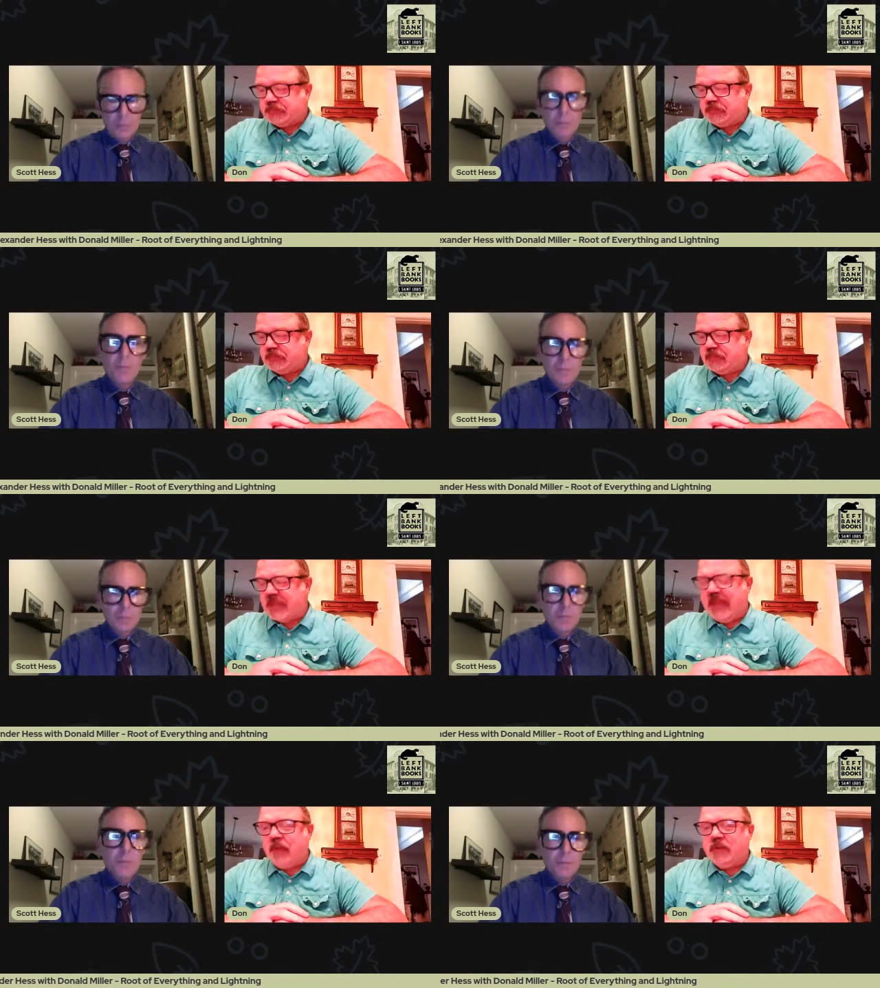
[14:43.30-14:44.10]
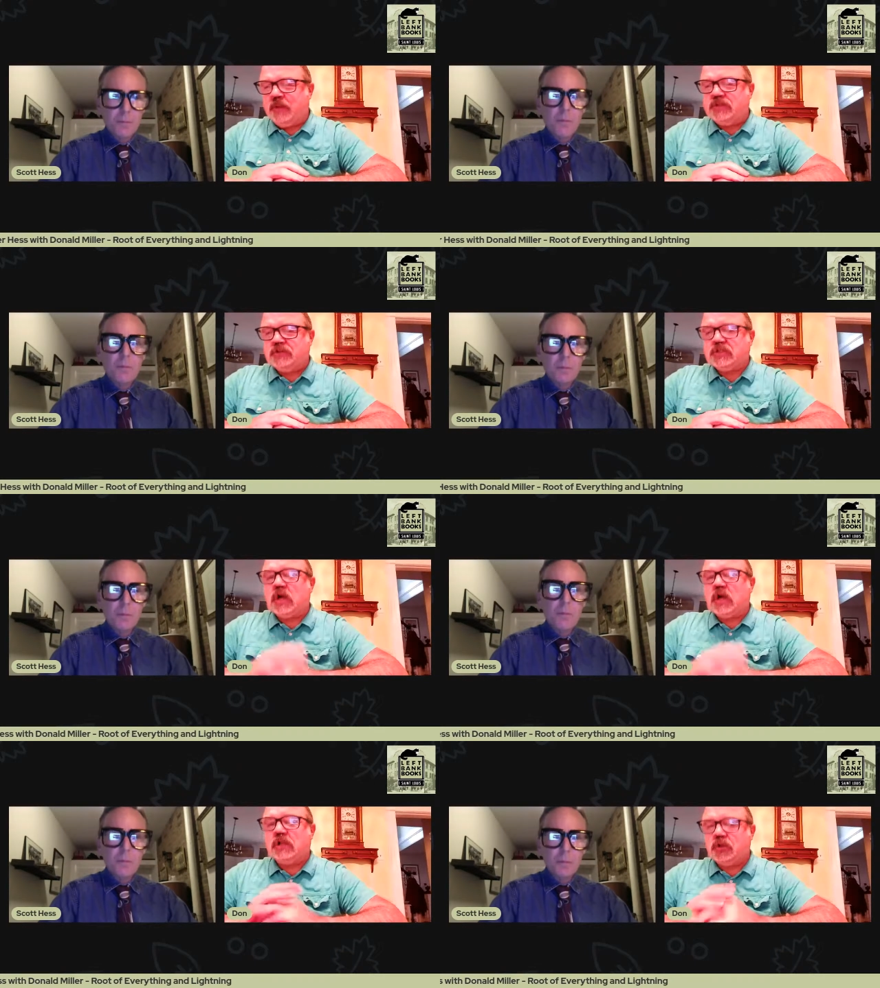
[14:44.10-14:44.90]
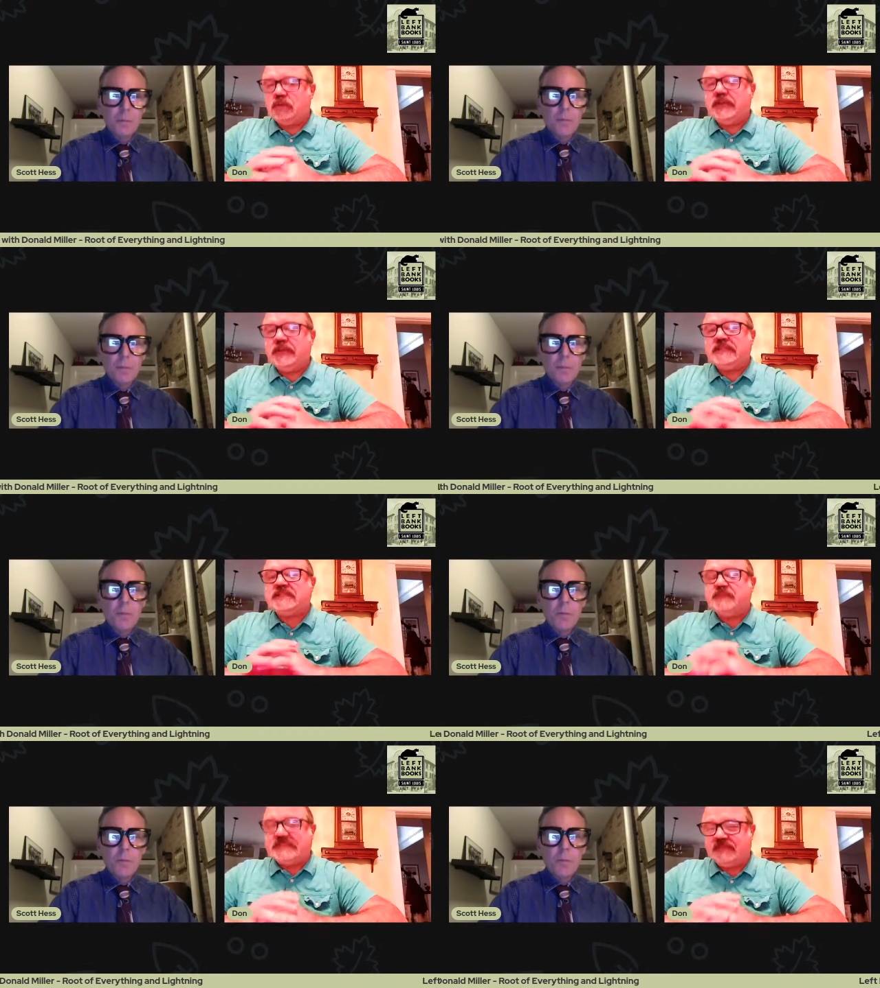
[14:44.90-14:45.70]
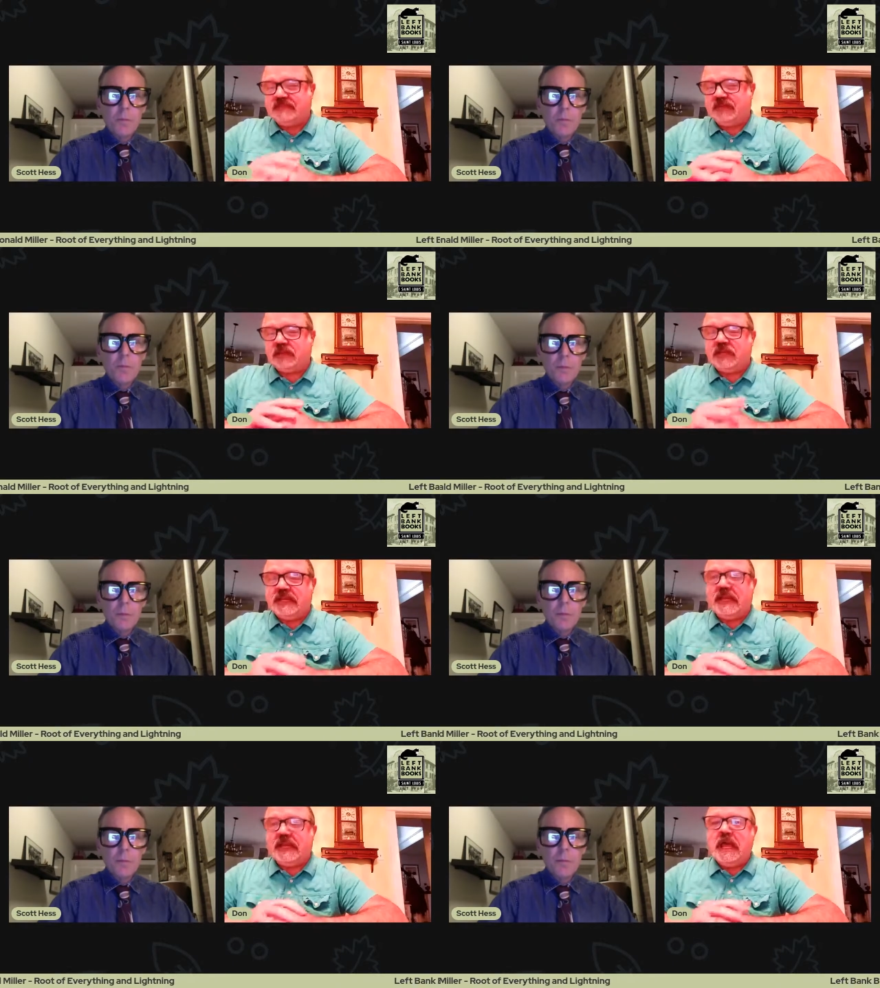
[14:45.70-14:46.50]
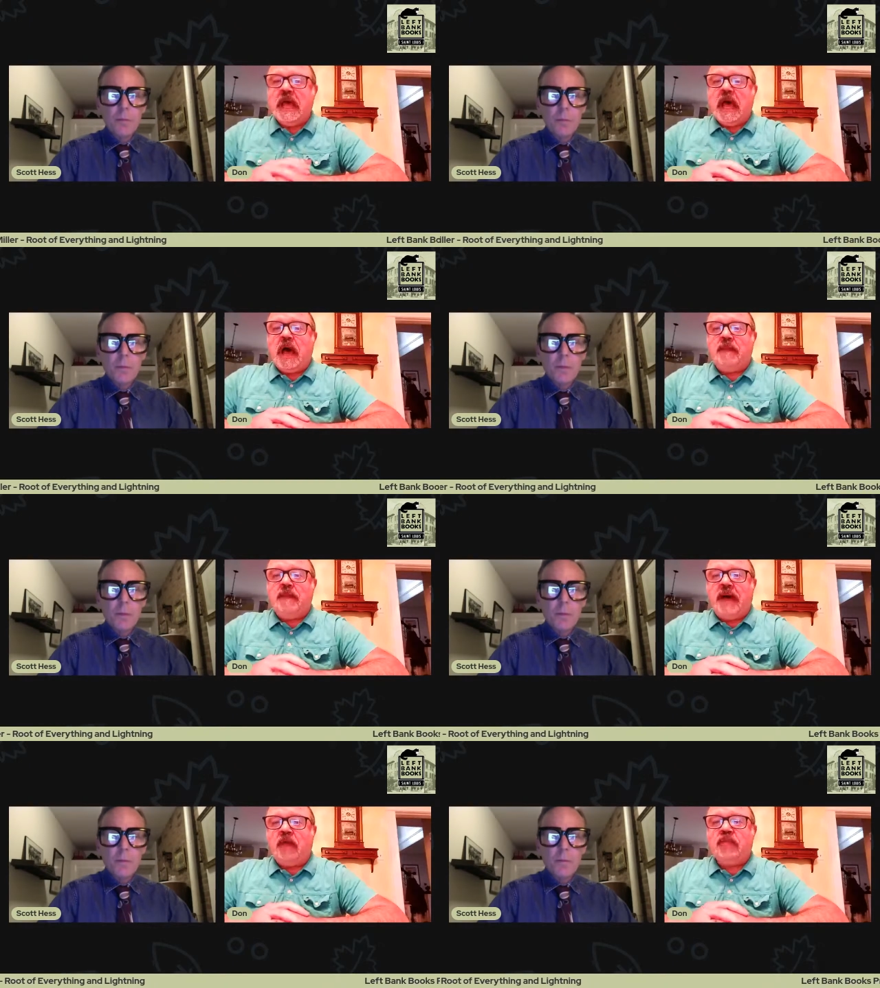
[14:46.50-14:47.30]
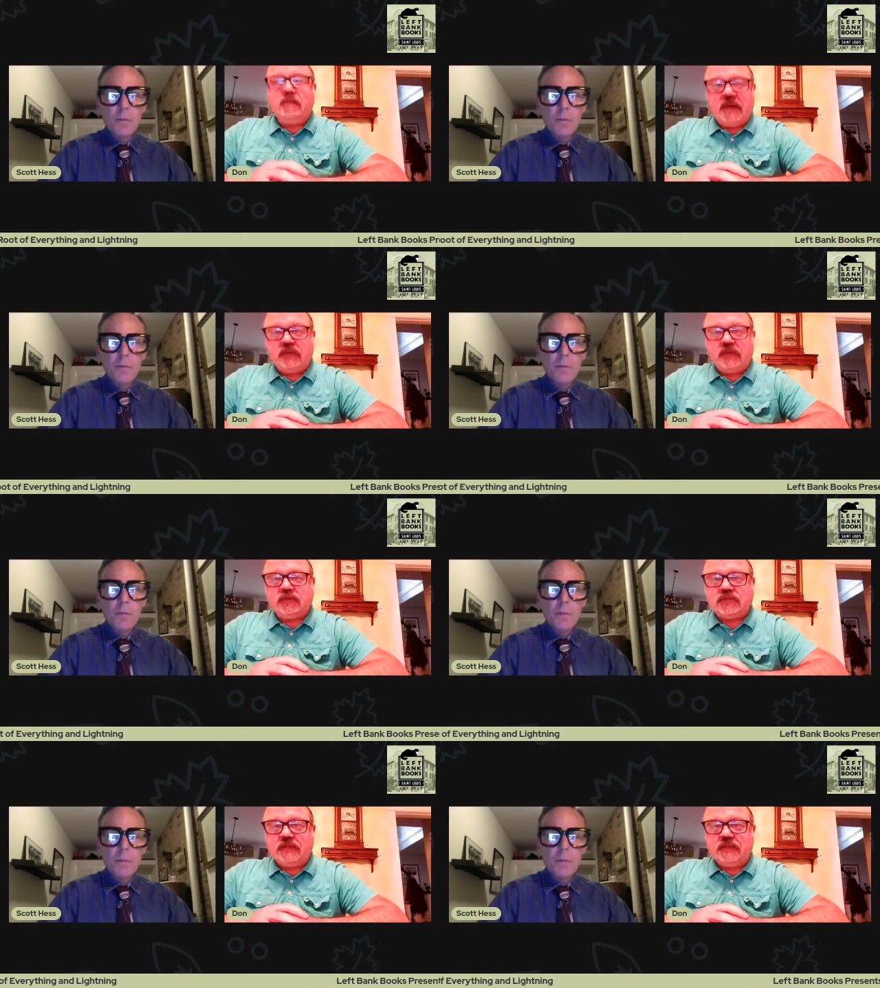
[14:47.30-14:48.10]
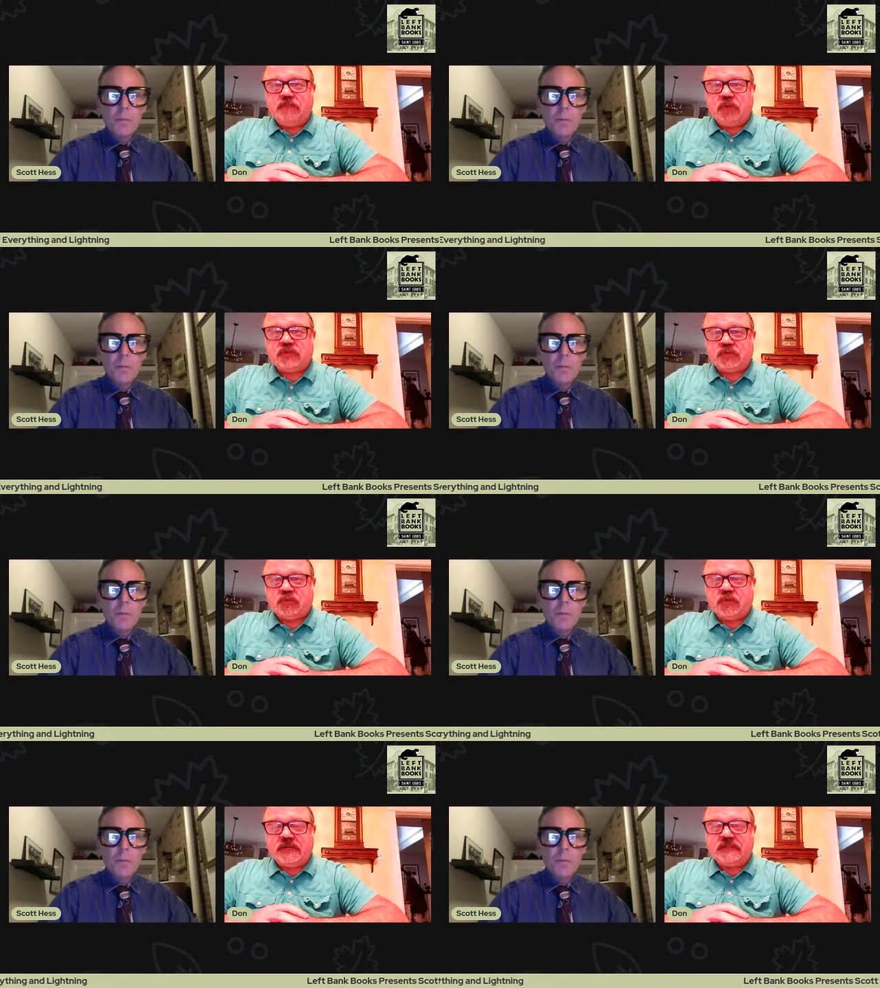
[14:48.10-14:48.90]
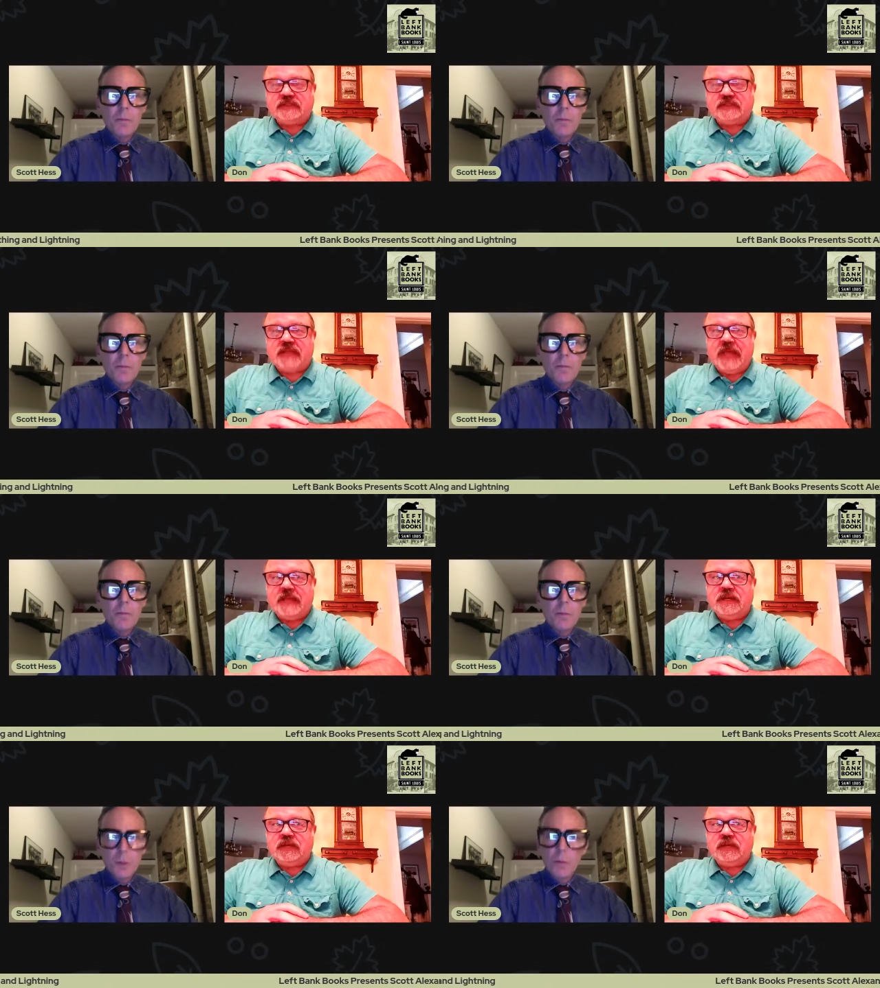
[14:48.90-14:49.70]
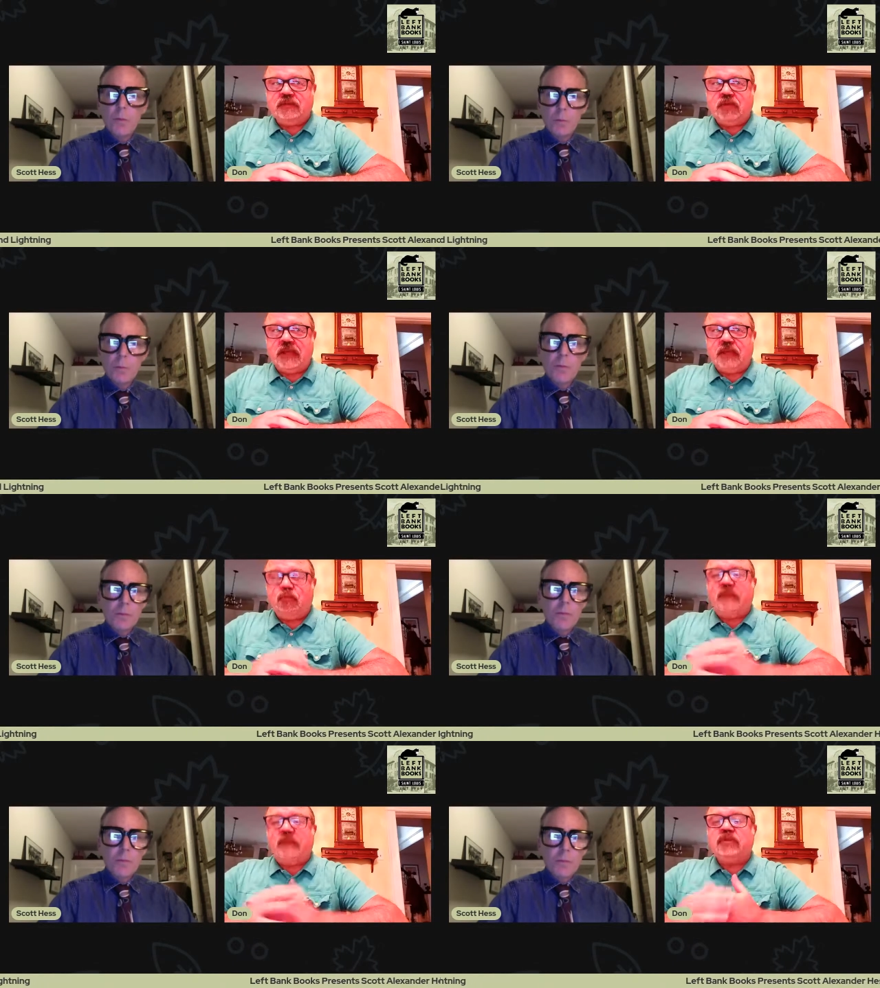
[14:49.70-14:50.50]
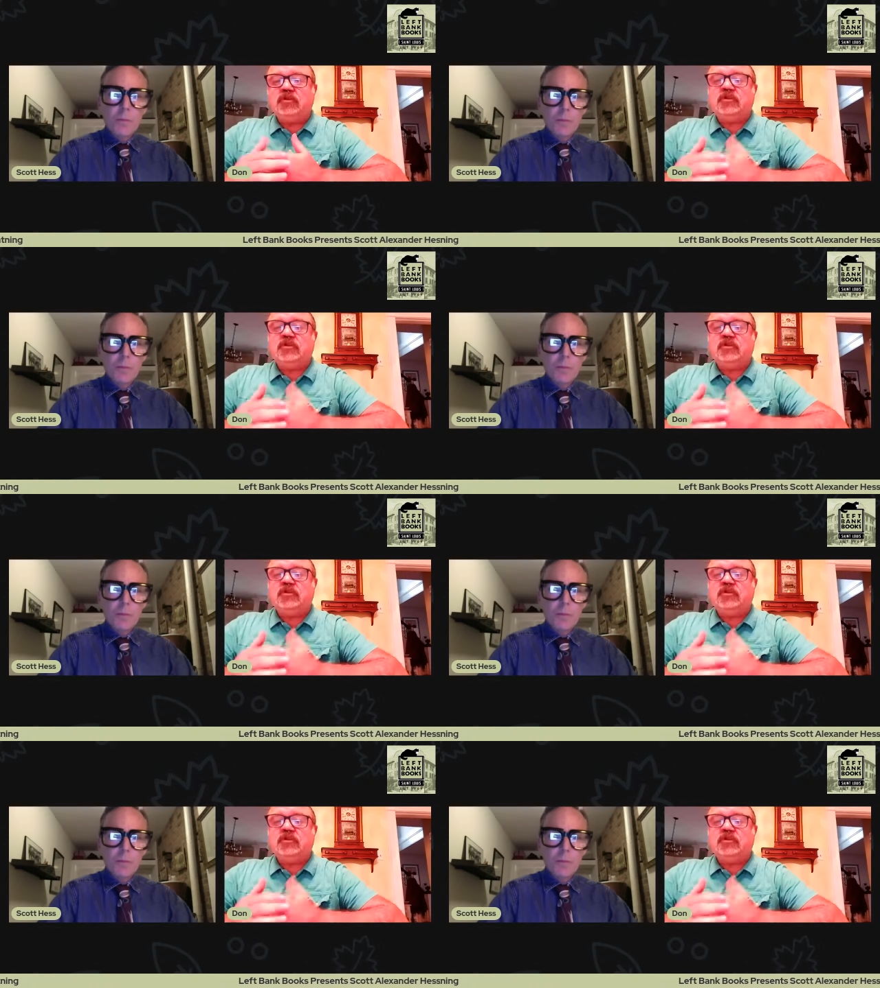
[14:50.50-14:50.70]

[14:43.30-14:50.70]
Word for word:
Speaker 1: Mm-hmm. And I wanted you to talk a little bit specifically about the mothers in both stories and and what their